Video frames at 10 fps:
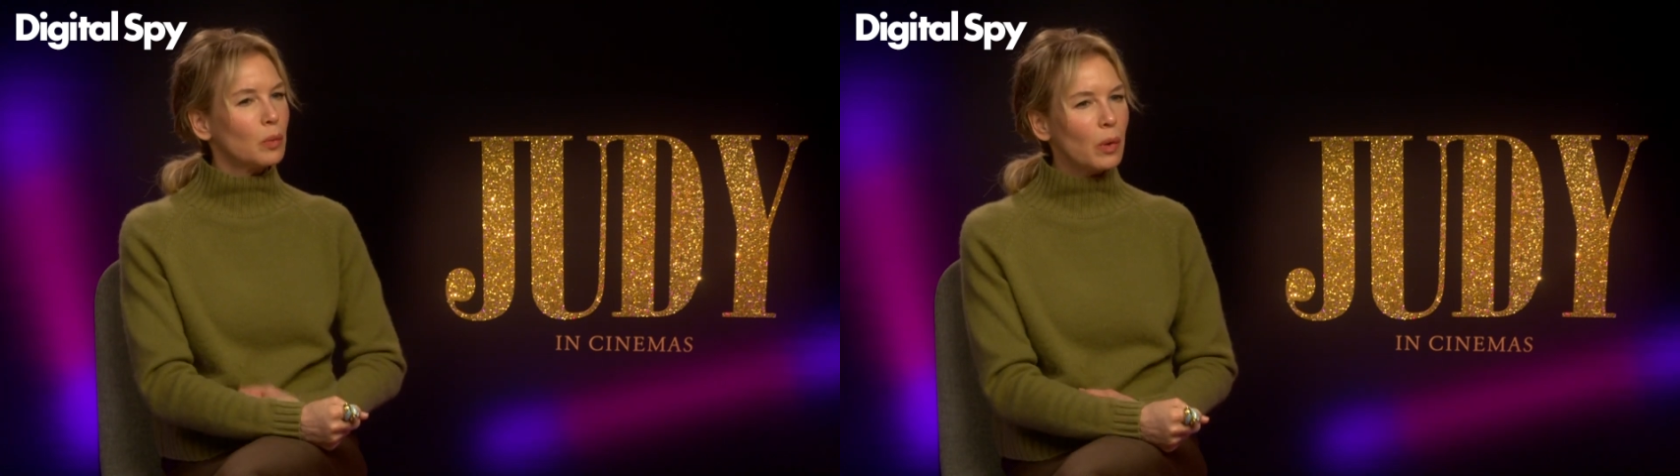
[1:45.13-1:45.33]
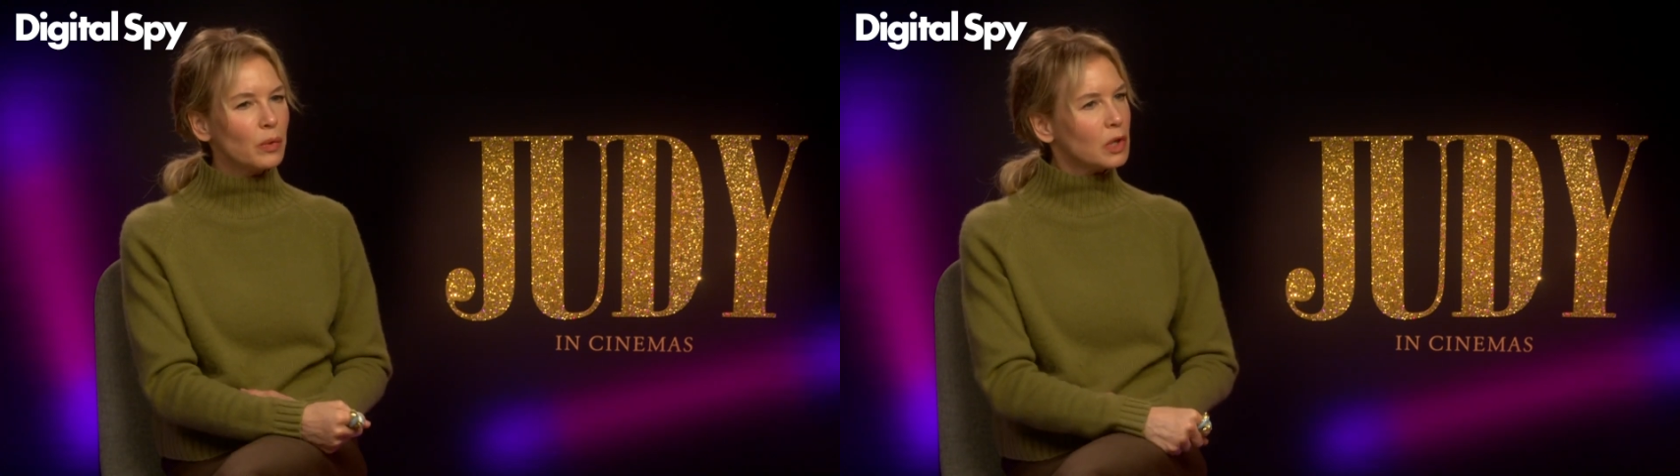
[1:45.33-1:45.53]

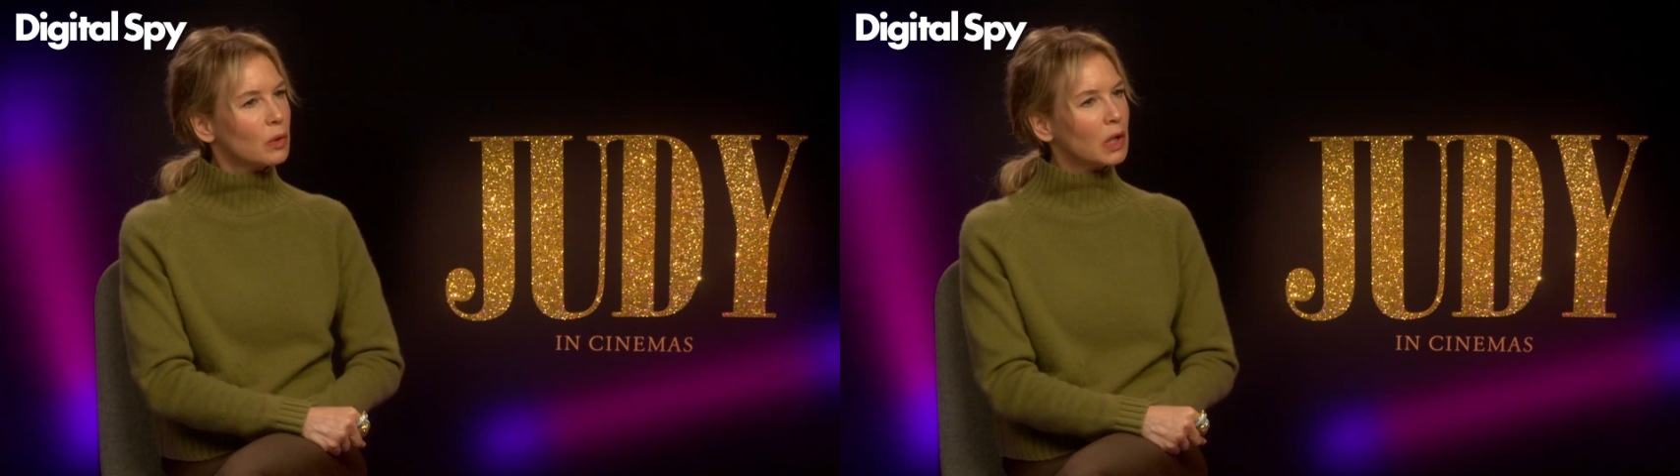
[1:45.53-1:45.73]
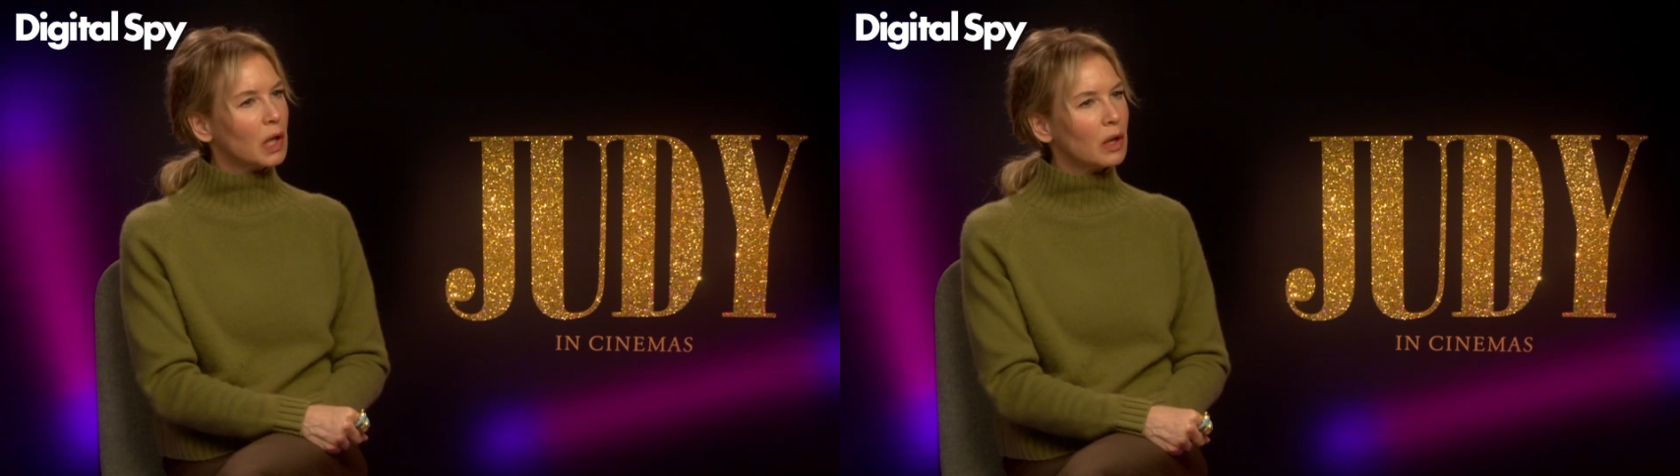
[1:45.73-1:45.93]
what we're
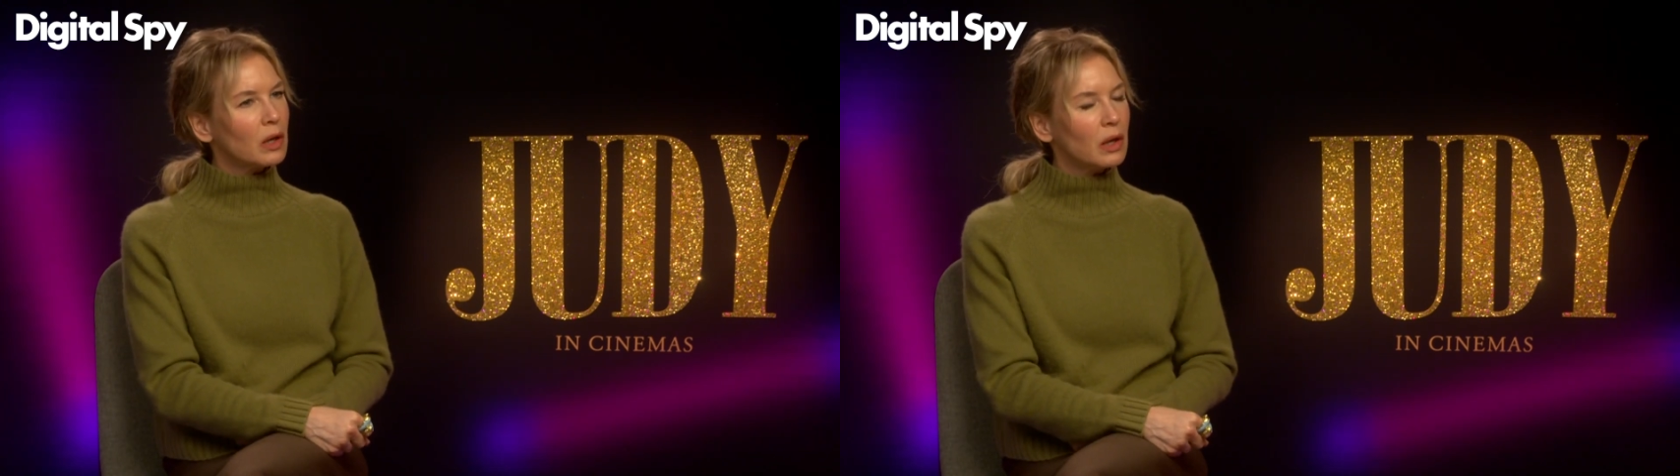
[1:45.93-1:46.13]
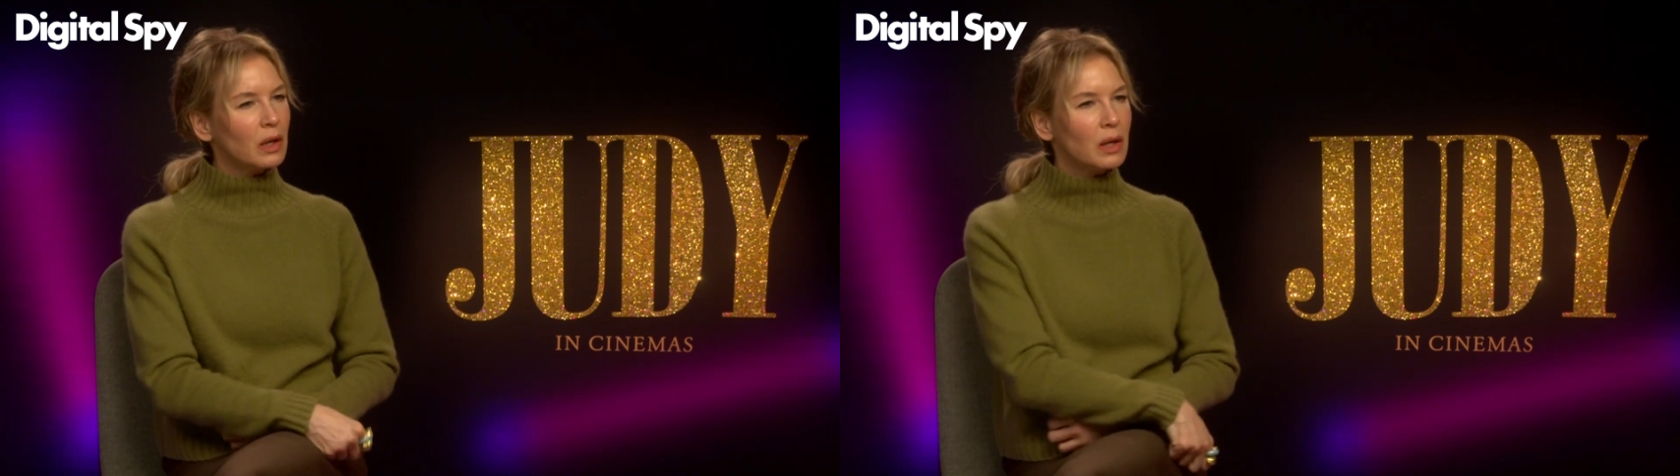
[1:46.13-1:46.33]
doing
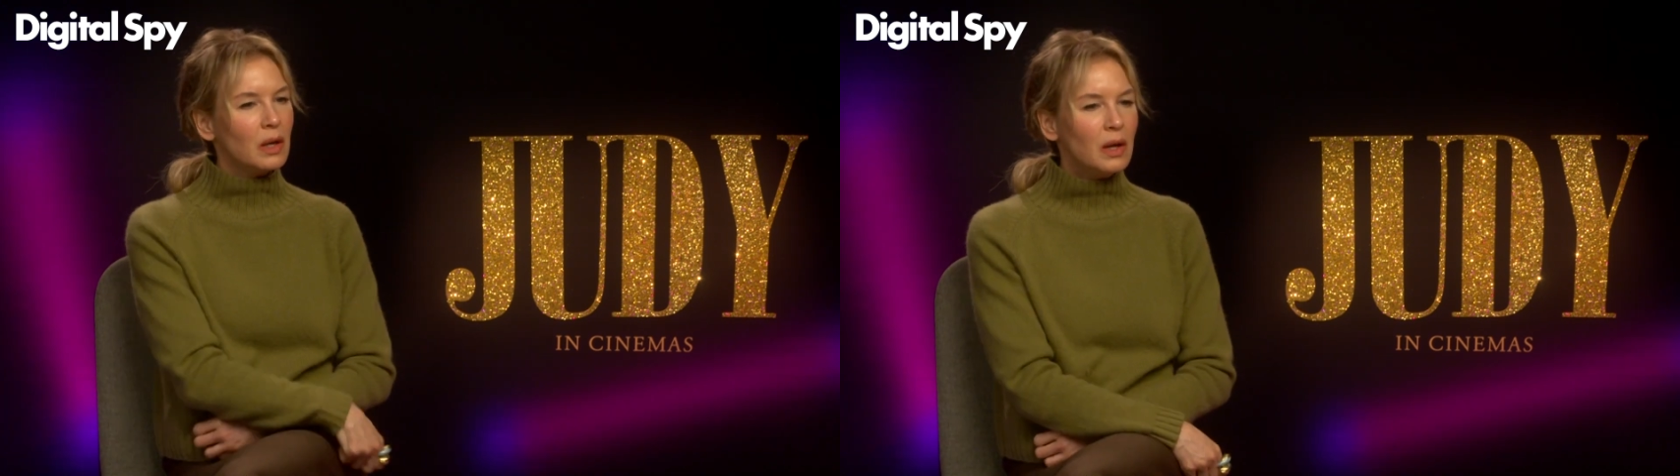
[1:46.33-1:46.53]
here, and